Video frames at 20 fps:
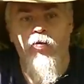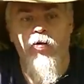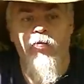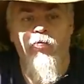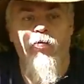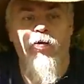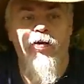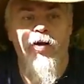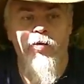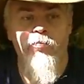
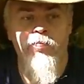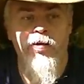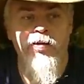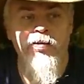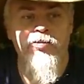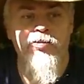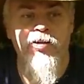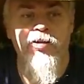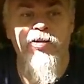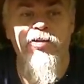And what that
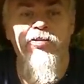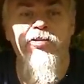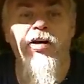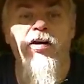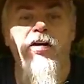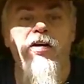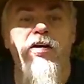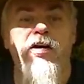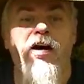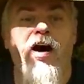means is
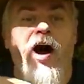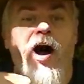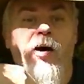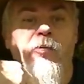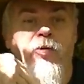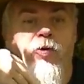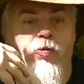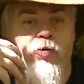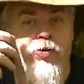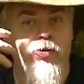
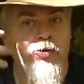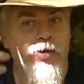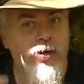I'm going to